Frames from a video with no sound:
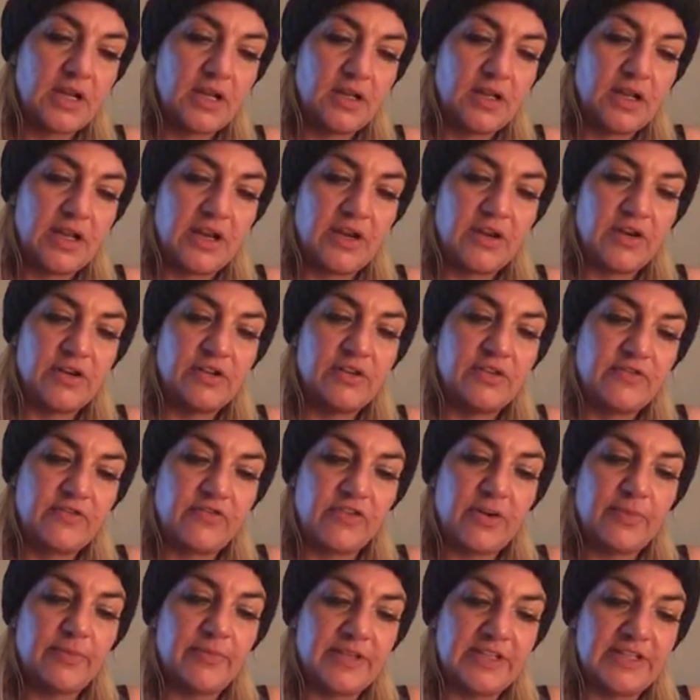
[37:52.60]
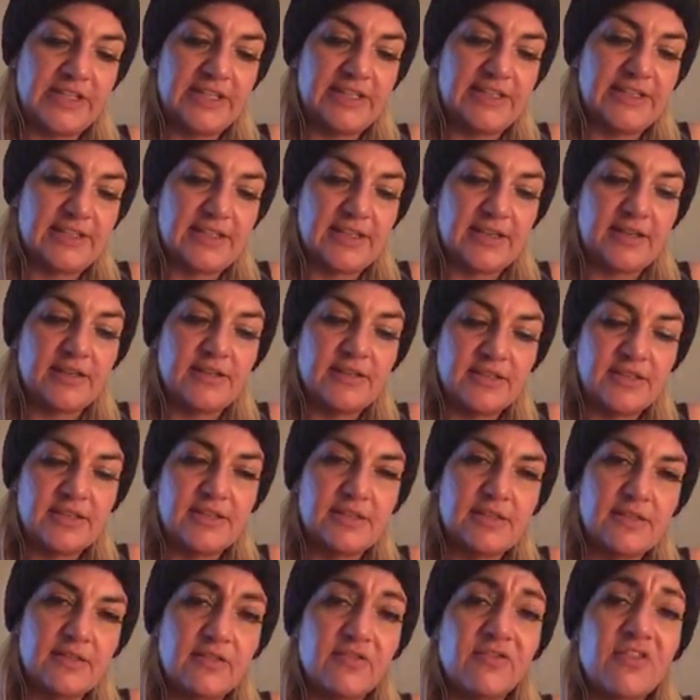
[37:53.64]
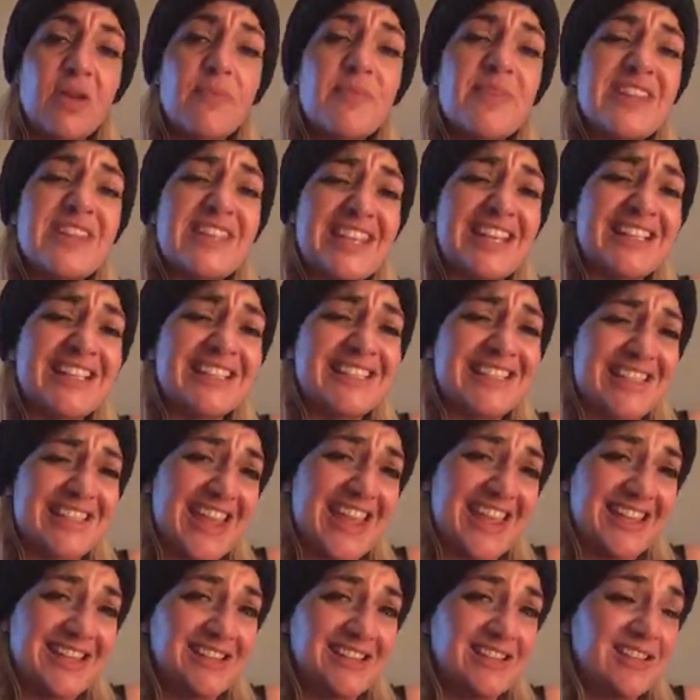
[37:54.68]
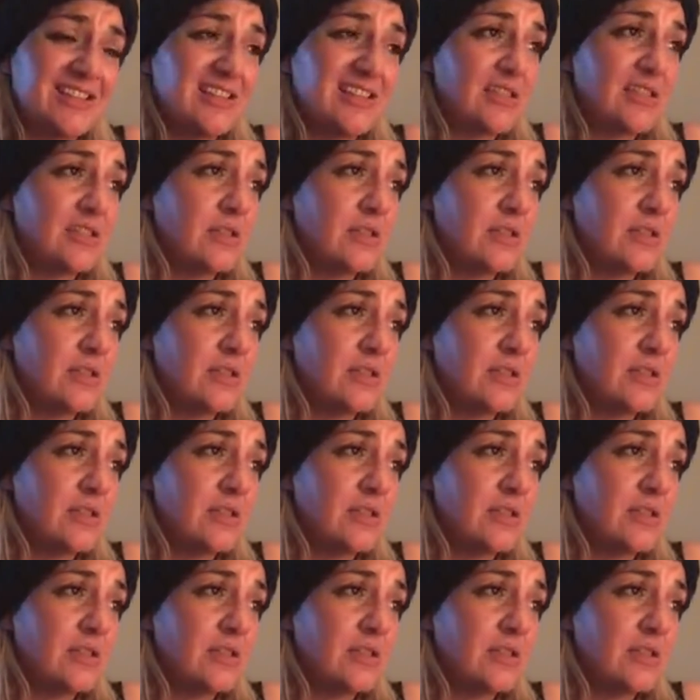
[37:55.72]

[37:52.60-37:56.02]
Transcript: I heard from a distance. From a distance.